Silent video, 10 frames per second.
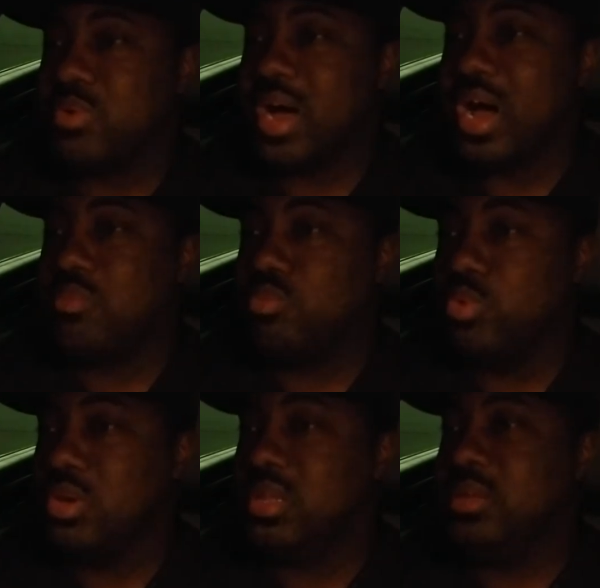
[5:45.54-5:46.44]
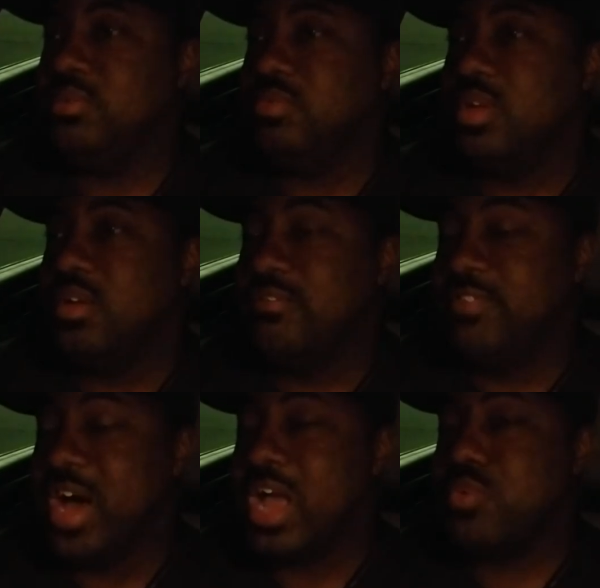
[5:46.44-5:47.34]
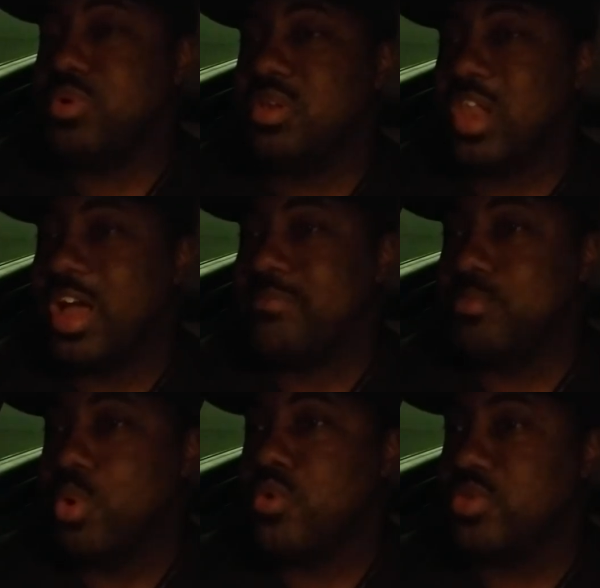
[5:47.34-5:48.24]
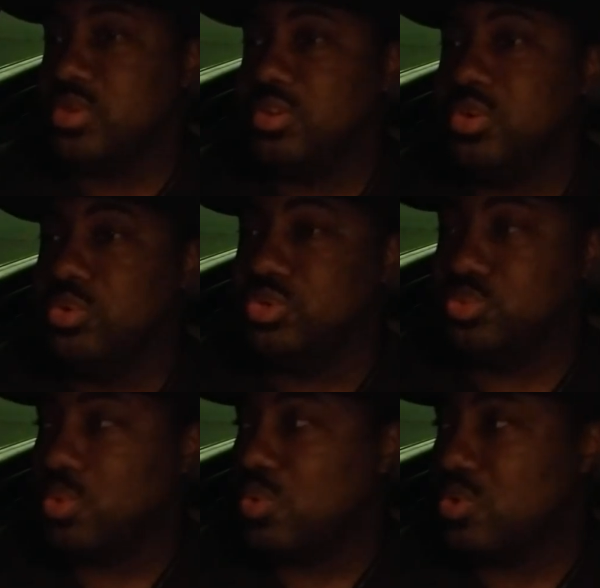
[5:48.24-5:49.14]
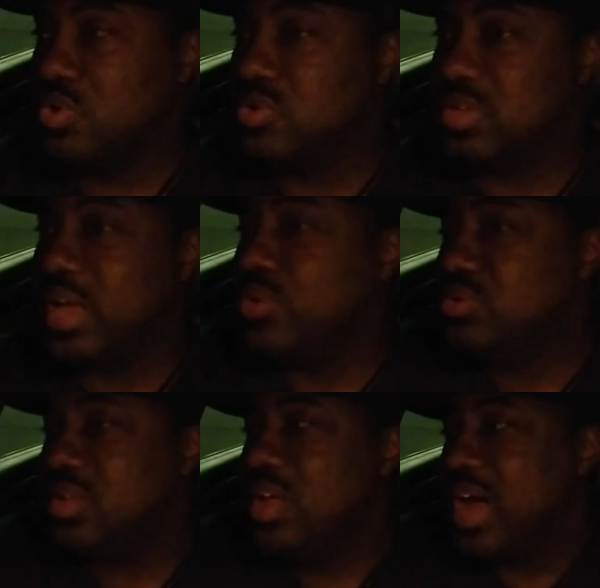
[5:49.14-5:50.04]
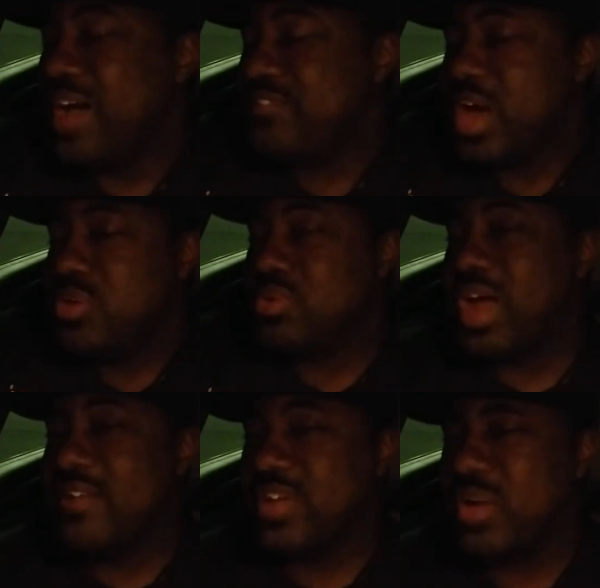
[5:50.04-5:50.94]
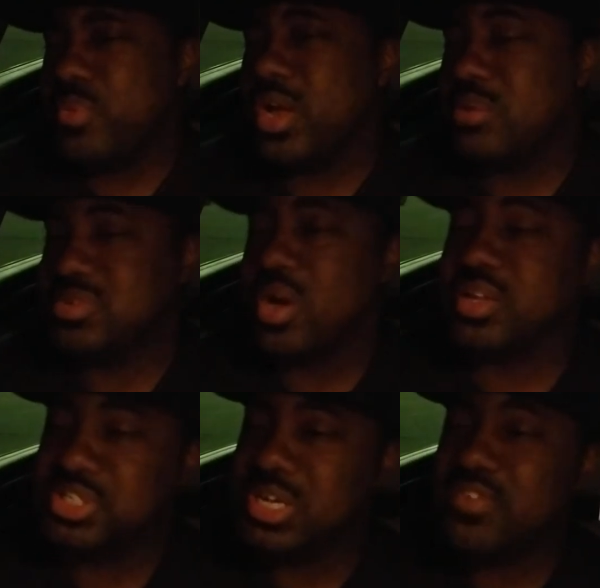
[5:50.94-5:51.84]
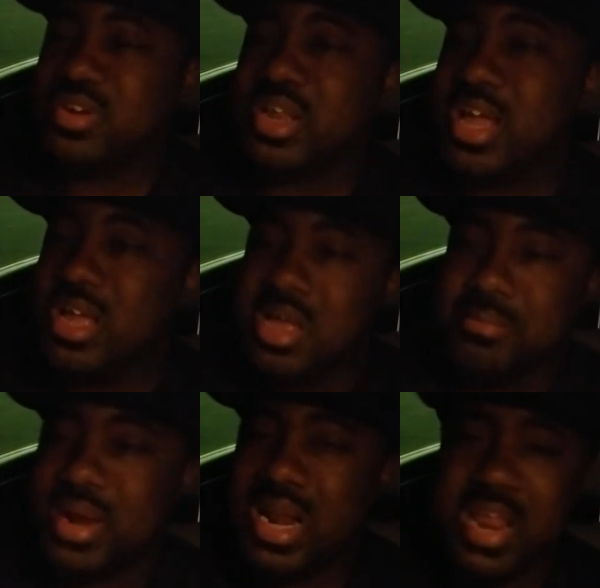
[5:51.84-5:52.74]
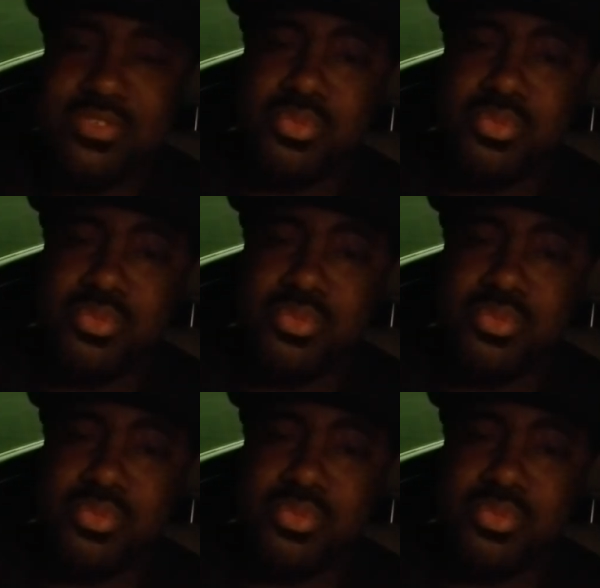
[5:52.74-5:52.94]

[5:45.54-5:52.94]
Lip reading: where I'm really valuing life more than usual. You know what I'm saying? I value life. I wake up talking shit every day, but I never